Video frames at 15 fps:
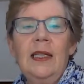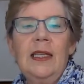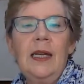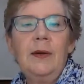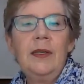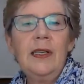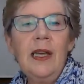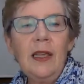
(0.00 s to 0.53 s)

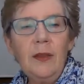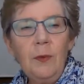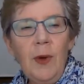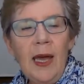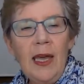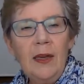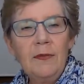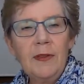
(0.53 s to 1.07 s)
Now, another
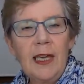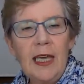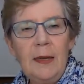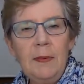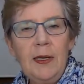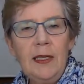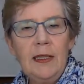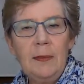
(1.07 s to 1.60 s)
way of
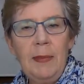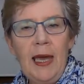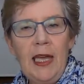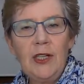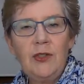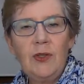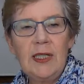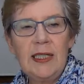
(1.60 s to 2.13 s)
keeping the
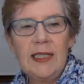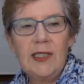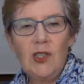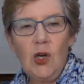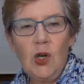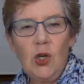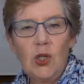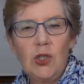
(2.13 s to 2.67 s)
pantry
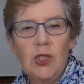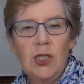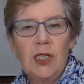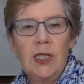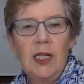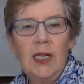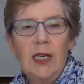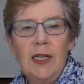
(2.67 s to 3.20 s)
stocked
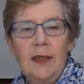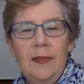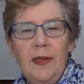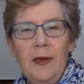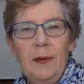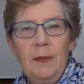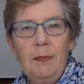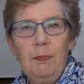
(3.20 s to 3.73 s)

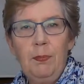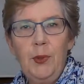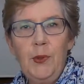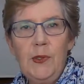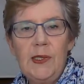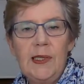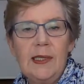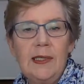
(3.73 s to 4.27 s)
that
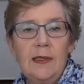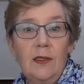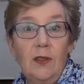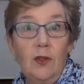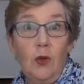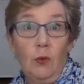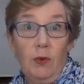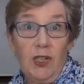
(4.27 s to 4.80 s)
boosts
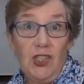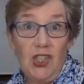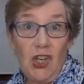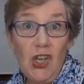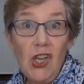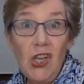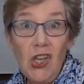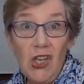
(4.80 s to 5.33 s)
your
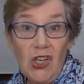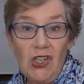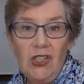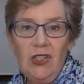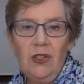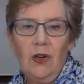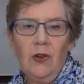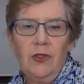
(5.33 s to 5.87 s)

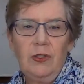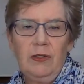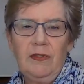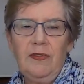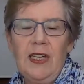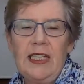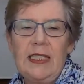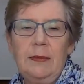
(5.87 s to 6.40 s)
return on your
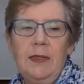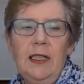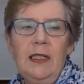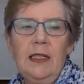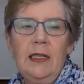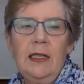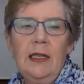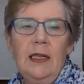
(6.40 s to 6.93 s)

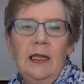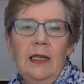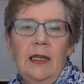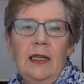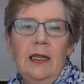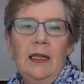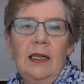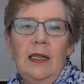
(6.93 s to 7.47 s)
investment
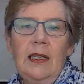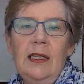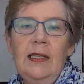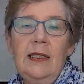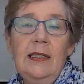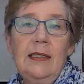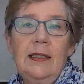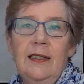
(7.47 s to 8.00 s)

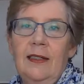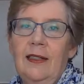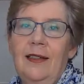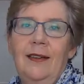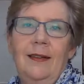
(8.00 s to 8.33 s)
is,